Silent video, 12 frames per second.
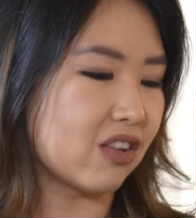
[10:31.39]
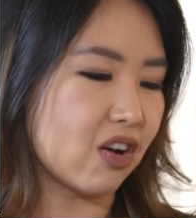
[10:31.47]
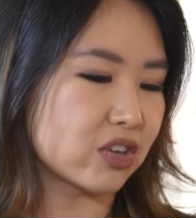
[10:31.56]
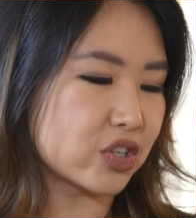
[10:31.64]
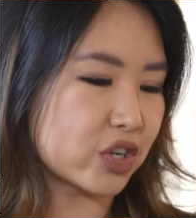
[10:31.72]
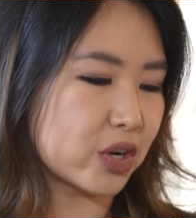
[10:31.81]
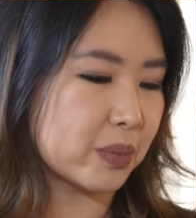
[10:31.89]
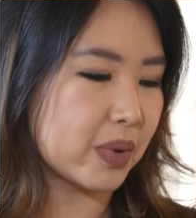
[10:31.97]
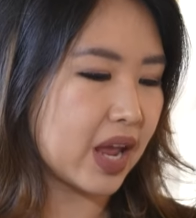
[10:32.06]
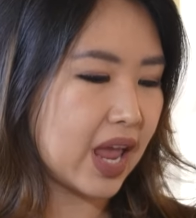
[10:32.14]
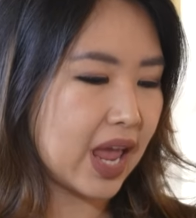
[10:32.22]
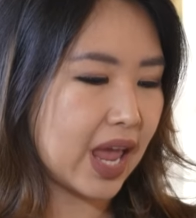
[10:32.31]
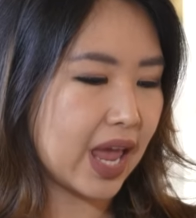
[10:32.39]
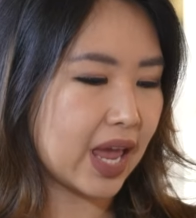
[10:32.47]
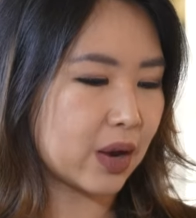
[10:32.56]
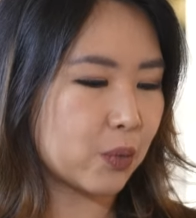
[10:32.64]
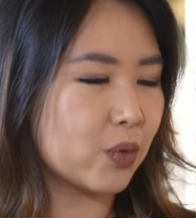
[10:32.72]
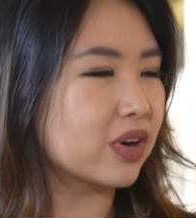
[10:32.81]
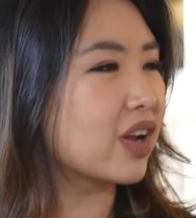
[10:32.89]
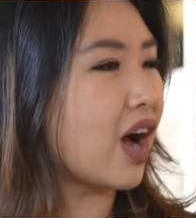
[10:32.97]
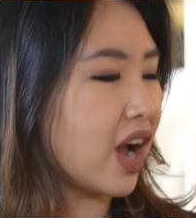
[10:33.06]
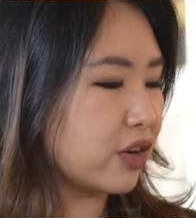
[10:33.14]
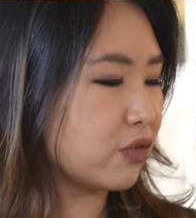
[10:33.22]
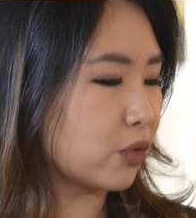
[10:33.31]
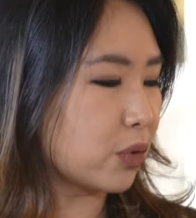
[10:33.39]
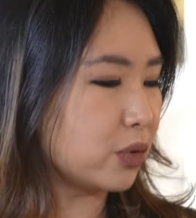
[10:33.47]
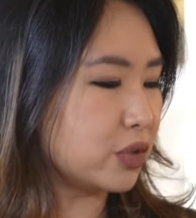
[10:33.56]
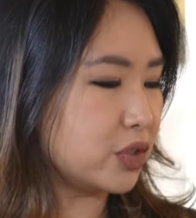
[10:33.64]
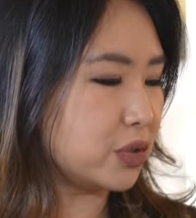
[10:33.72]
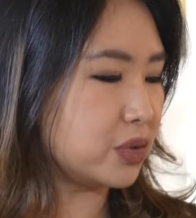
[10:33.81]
long-term? And what kind of role do